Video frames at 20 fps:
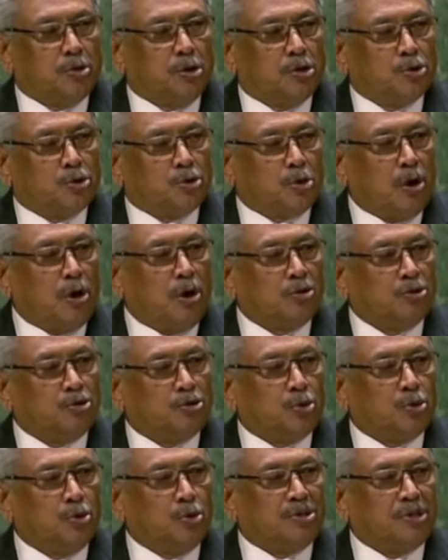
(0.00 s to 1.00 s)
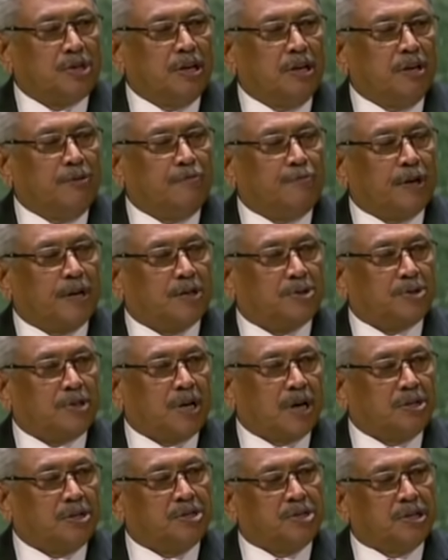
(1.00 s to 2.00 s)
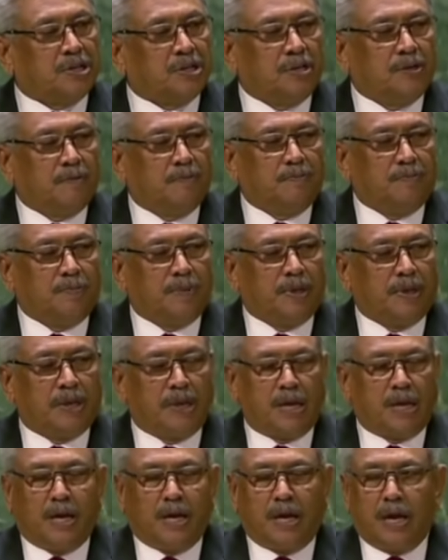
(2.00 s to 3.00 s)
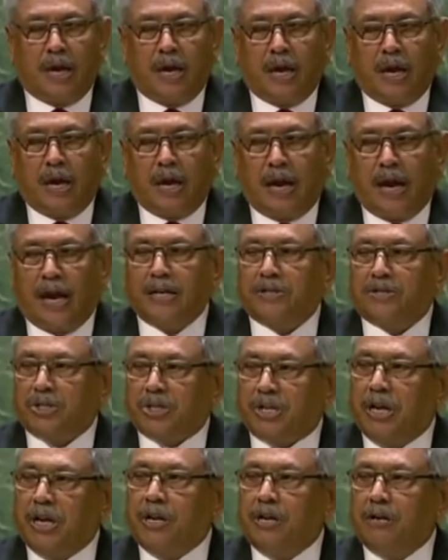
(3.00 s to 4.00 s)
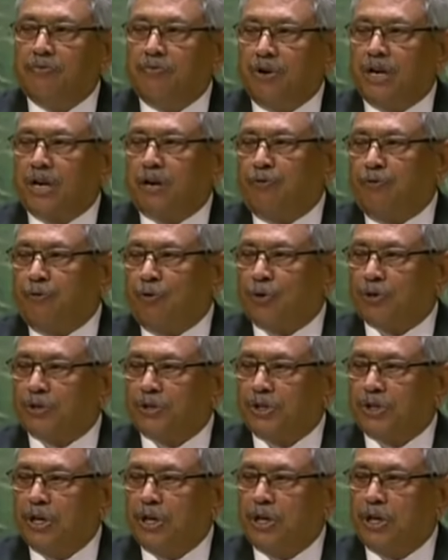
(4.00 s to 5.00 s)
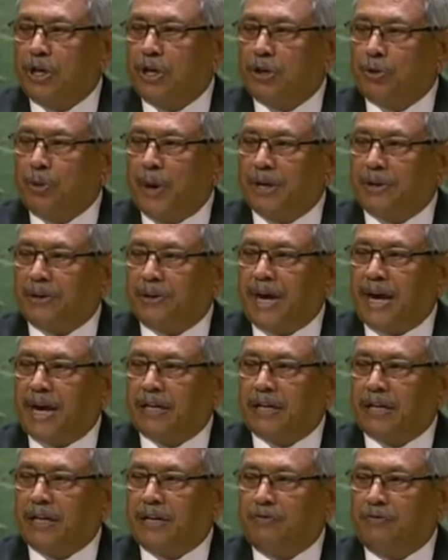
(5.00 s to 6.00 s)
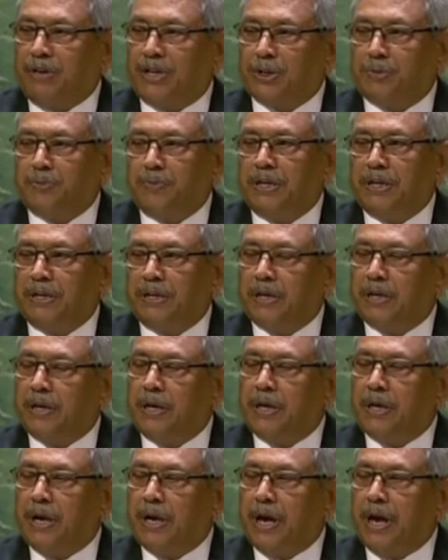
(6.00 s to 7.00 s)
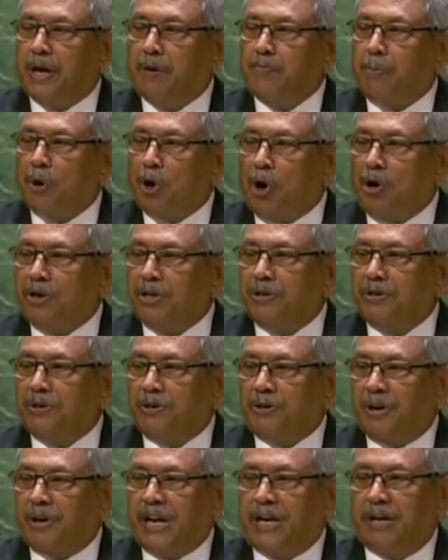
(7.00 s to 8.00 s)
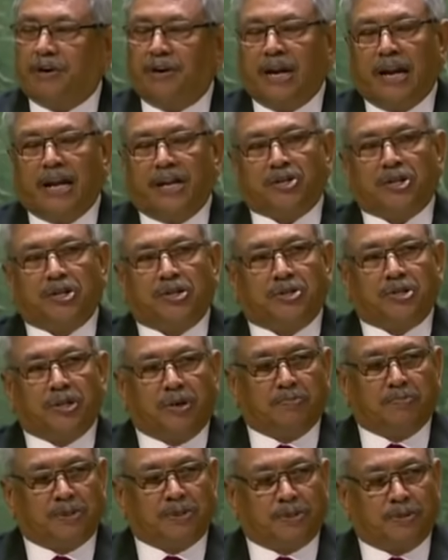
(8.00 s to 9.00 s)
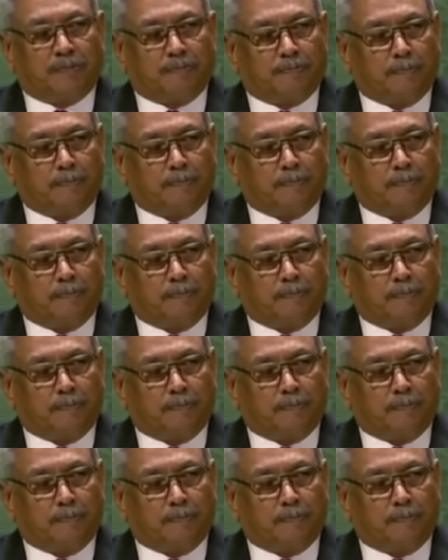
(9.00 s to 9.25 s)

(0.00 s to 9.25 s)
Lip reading: strong social infrastructure, and skilled workforce to attract investment and broaden trade relationships.